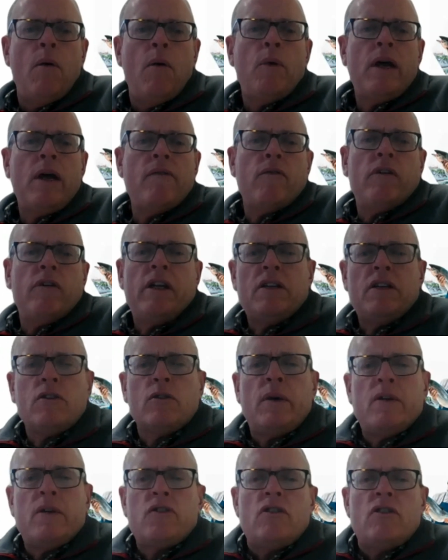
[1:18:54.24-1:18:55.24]
We have a related
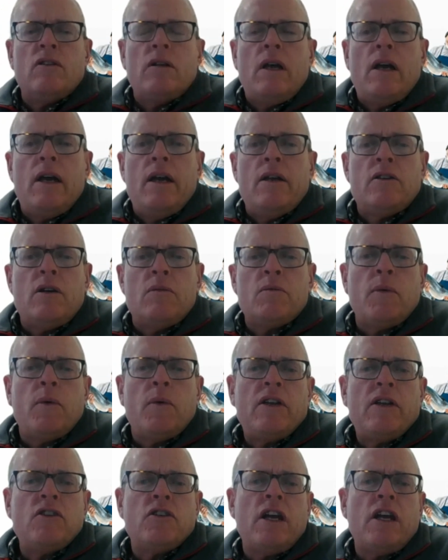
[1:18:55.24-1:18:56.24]
question in terms of
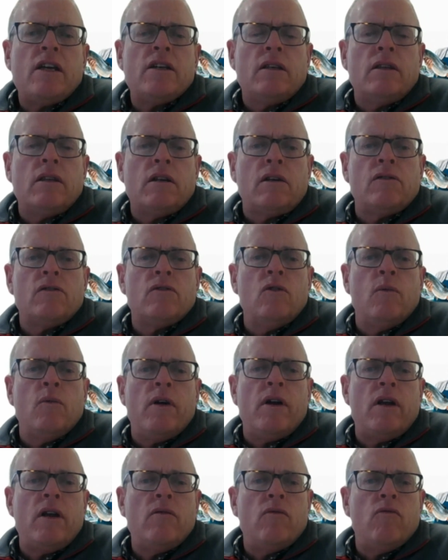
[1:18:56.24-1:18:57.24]
educating the
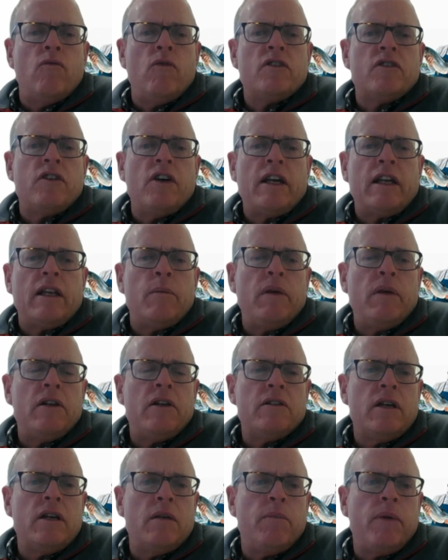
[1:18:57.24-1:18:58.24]
consumer on
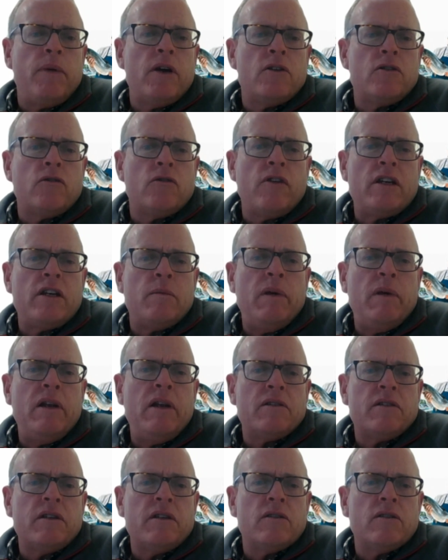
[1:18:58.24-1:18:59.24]
recyclability and
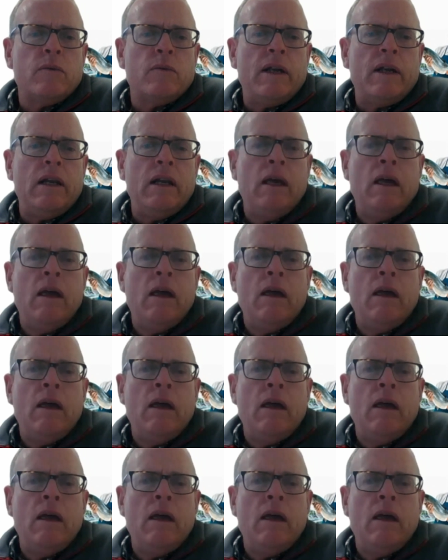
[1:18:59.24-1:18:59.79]
biodegradability as well.